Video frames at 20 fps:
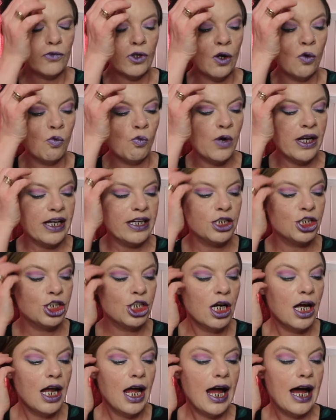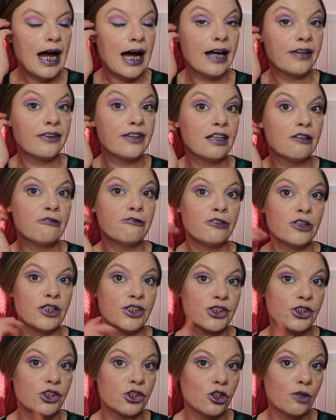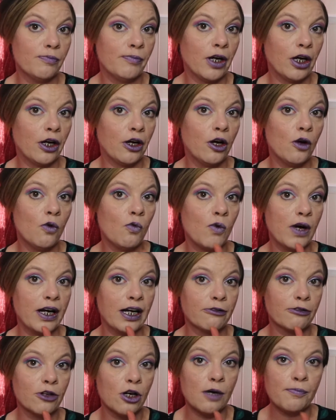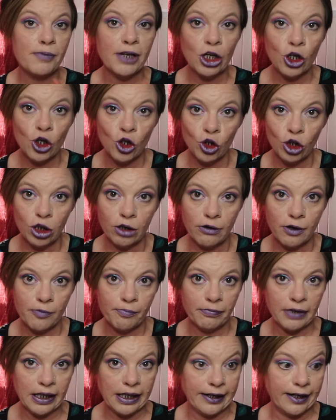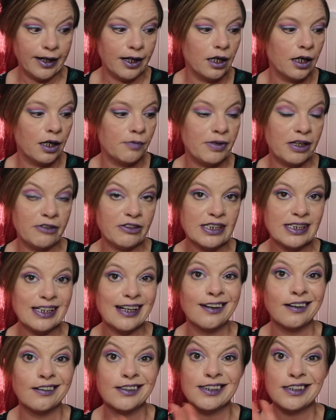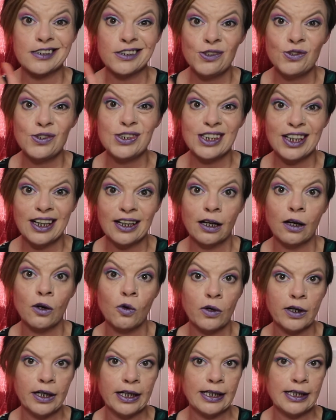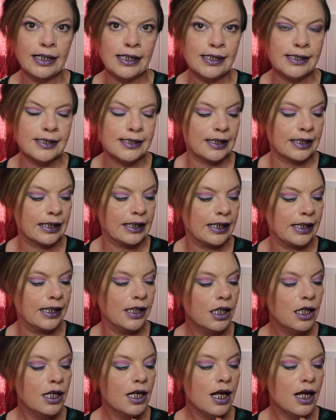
which I think for the summer, when I've got a bit of colour on me and a bit of a tan, because I do tan quite easily,